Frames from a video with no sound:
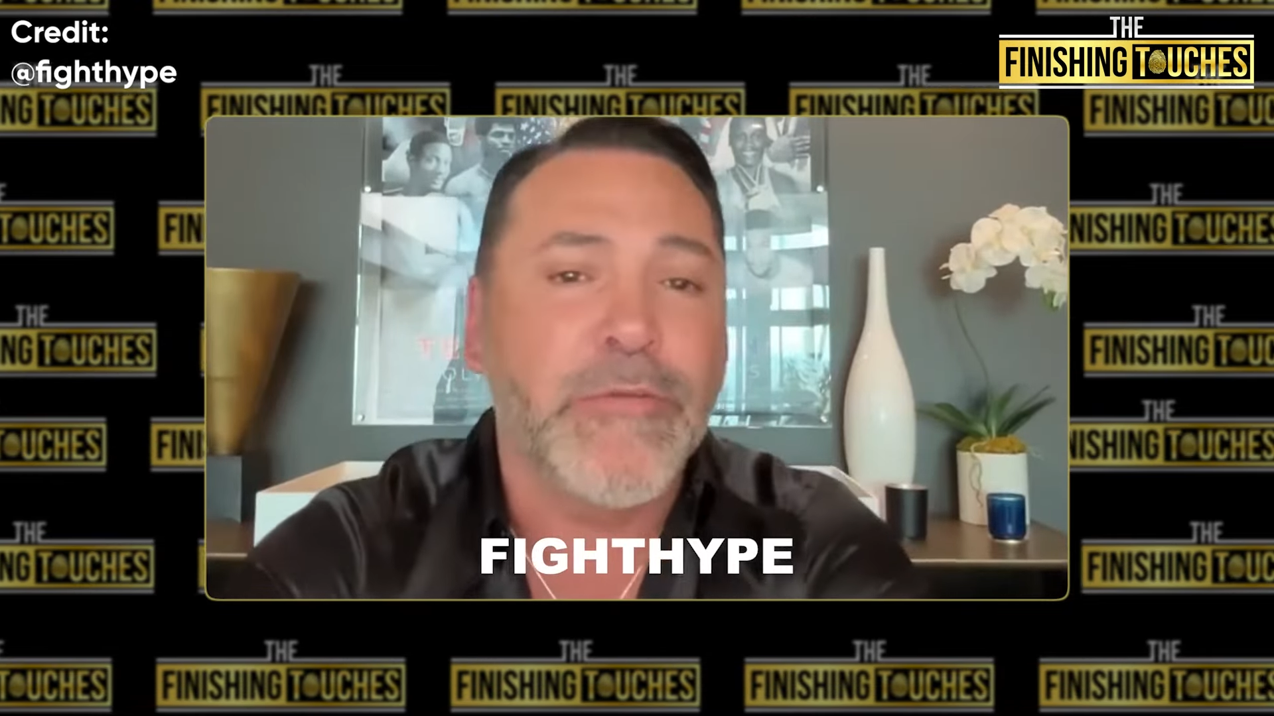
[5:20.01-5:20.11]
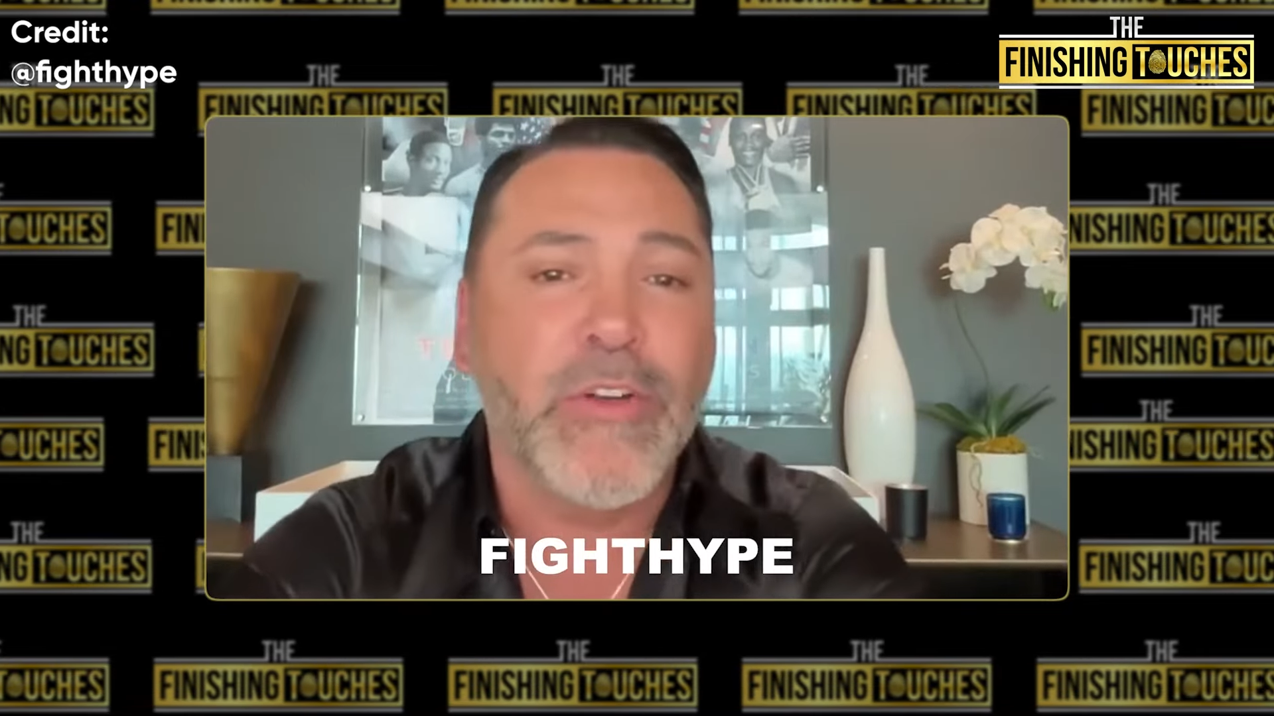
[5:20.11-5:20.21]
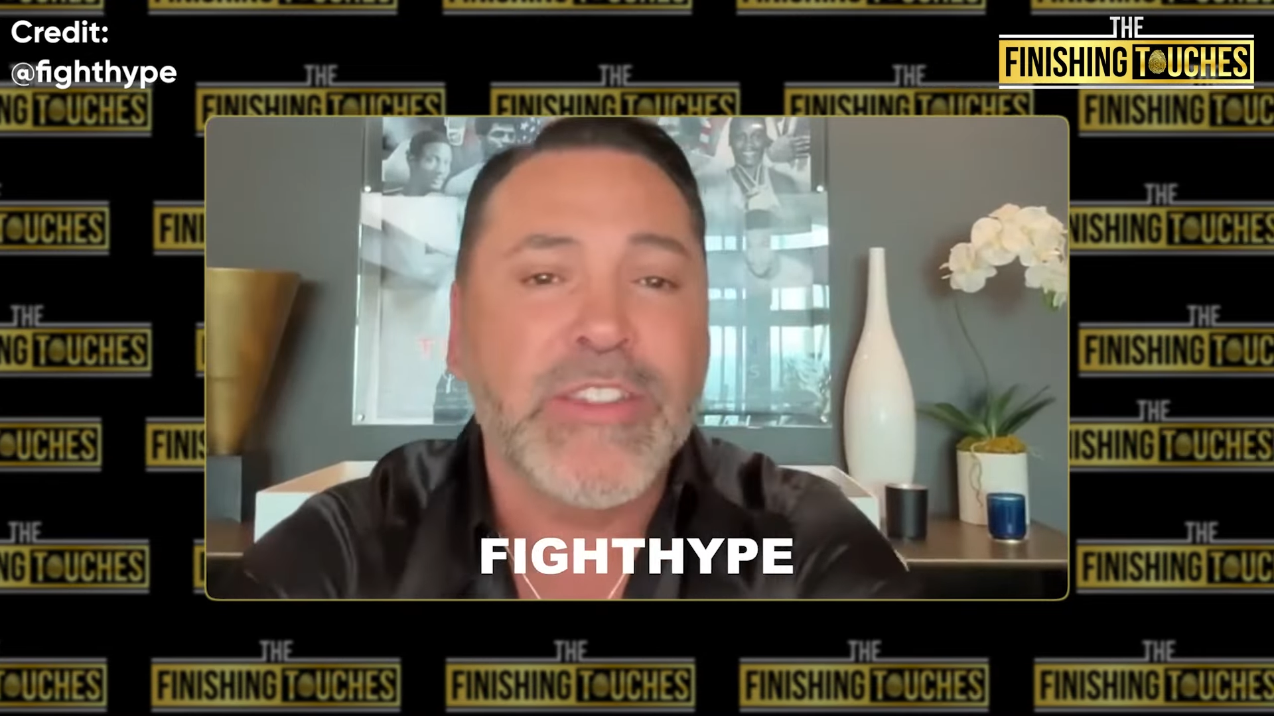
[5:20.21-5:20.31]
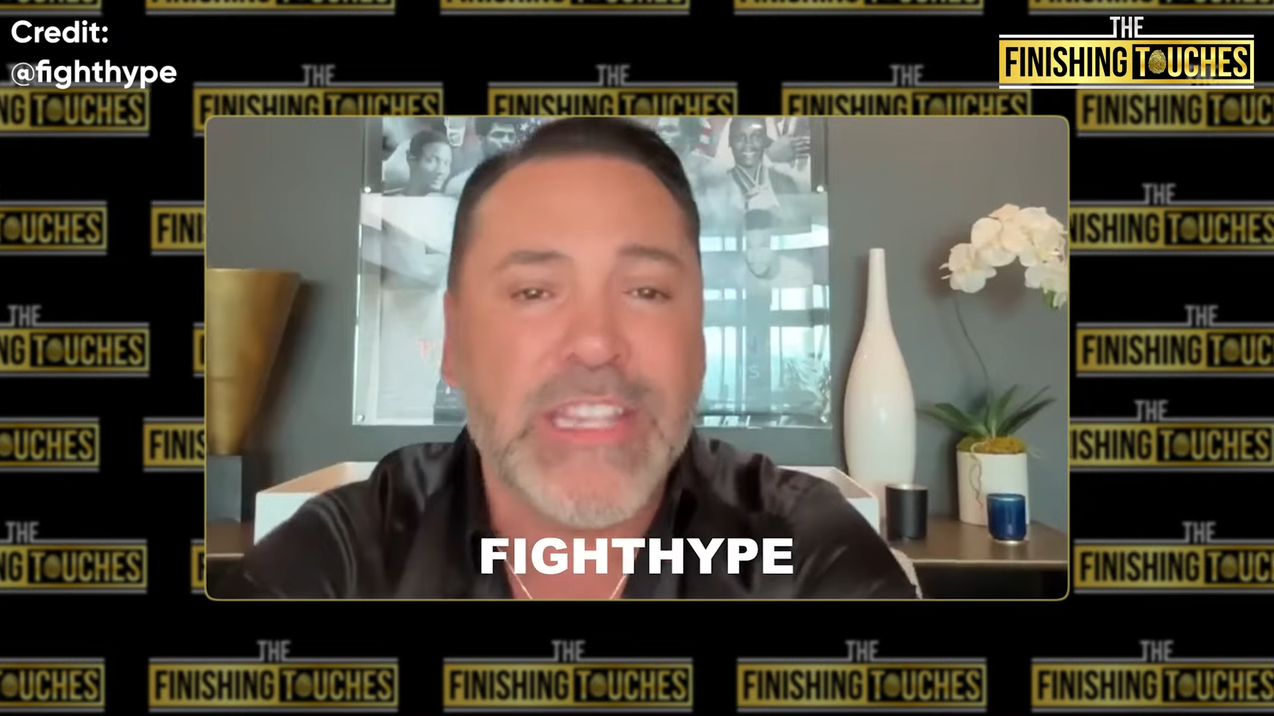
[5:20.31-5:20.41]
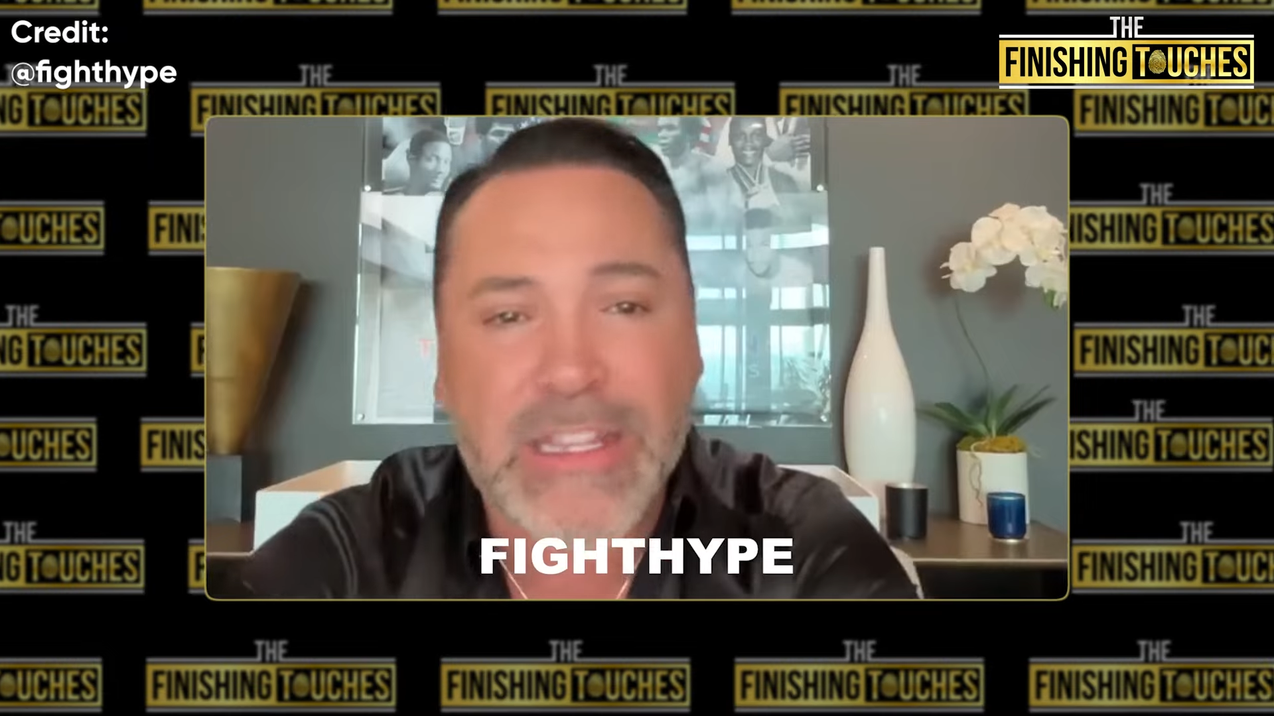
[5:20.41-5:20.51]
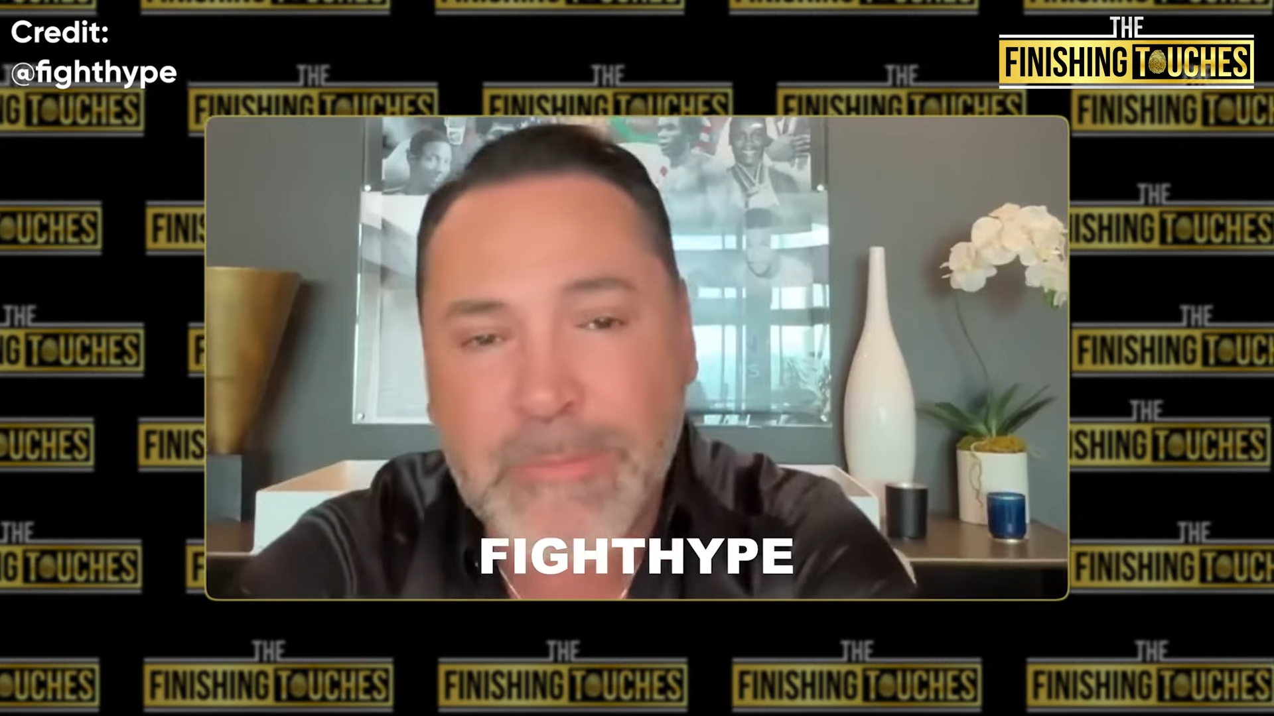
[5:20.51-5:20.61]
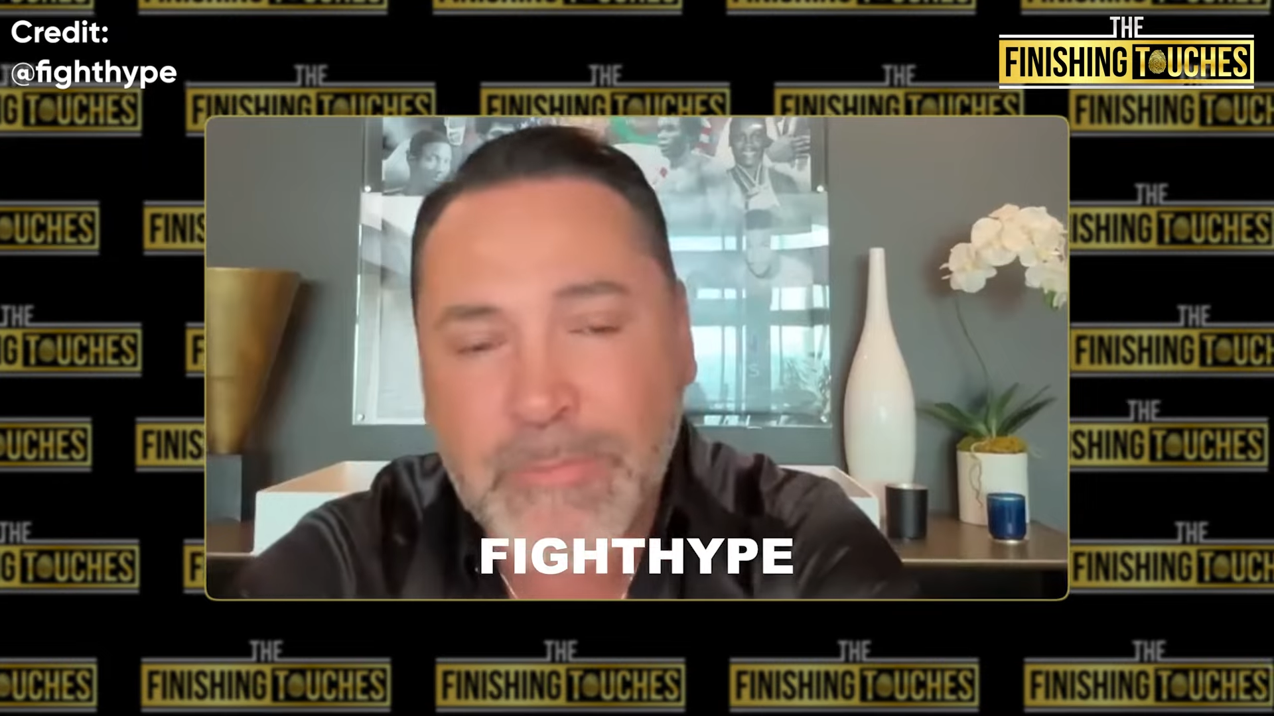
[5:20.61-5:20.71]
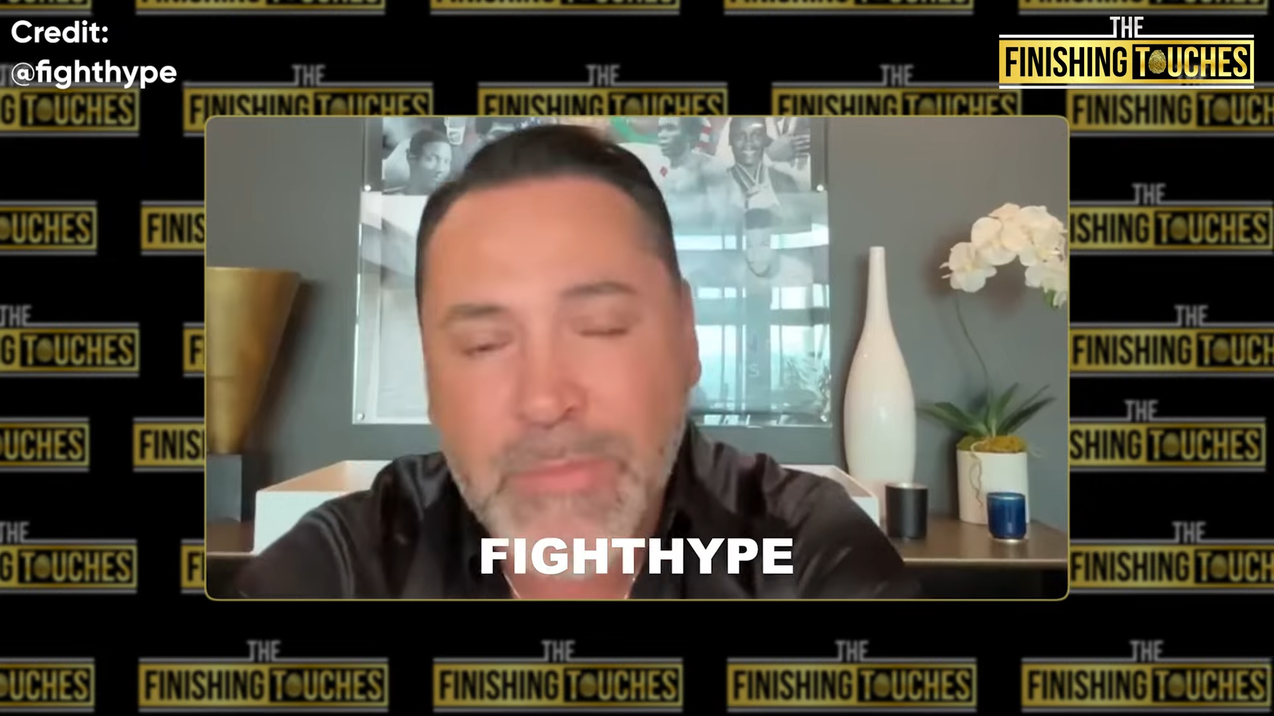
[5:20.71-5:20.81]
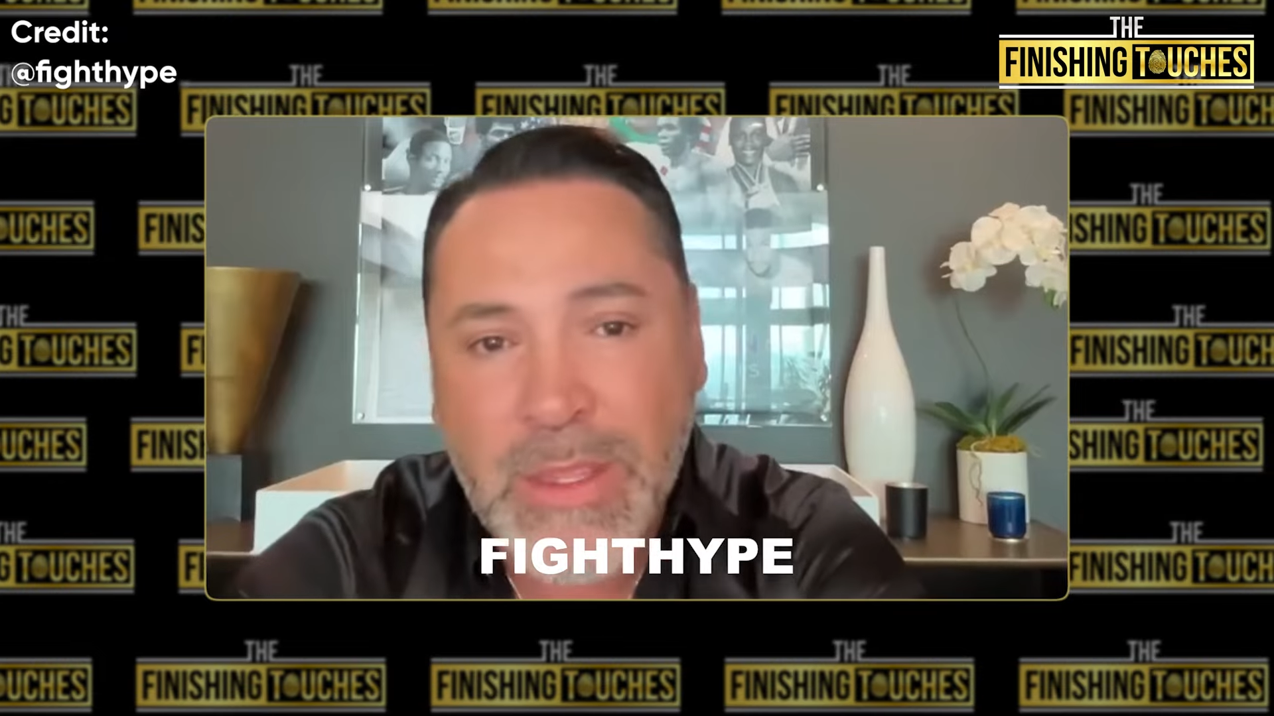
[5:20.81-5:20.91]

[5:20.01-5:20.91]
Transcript: 14th.